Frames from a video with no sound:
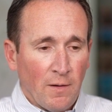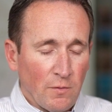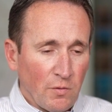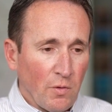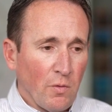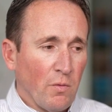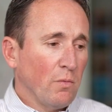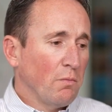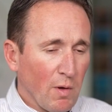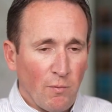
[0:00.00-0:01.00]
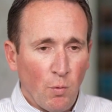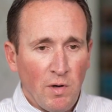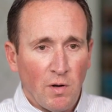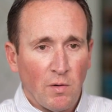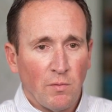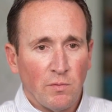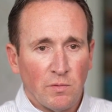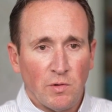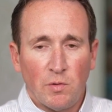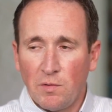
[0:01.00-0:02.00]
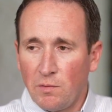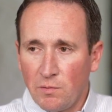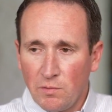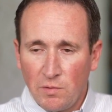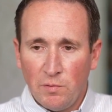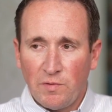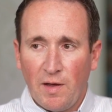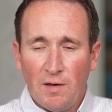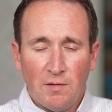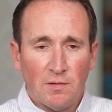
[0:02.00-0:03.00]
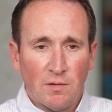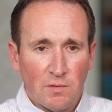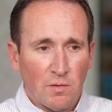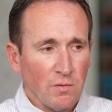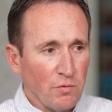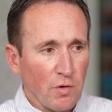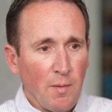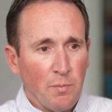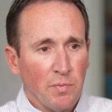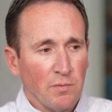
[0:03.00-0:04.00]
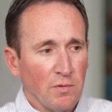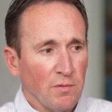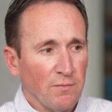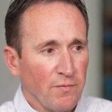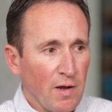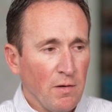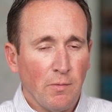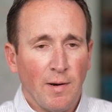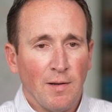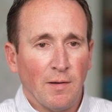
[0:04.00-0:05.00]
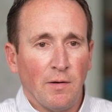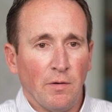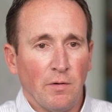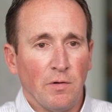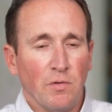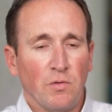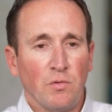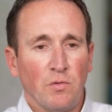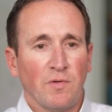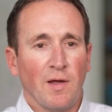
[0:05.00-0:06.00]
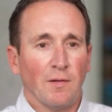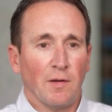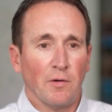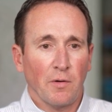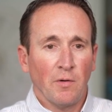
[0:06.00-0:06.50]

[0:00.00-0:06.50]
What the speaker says: And so you have a window. You can use that. You can shop and you can find the right lender and you can use that lender.